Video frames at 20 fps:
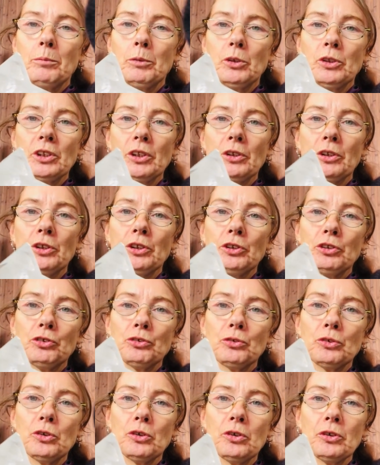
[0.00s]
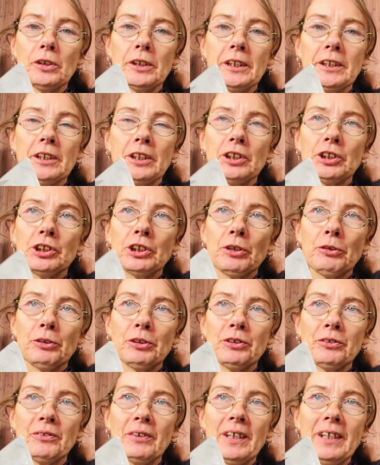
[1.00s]
I'm also going to draw in a
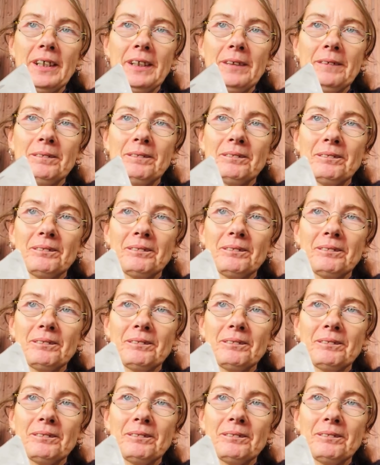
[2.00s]
chakra ray